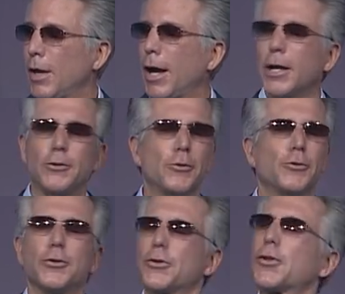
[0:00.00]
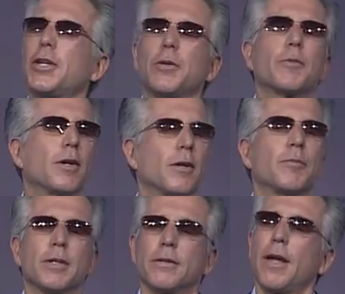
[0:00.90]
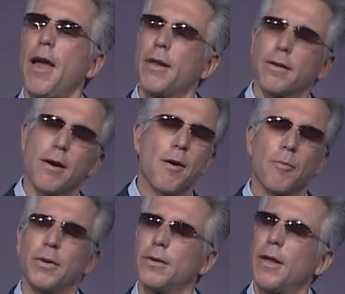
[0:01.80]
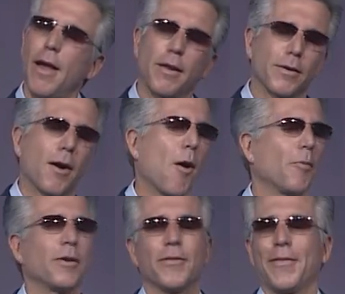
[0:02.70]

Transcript: and you just keep coming and coming and coming.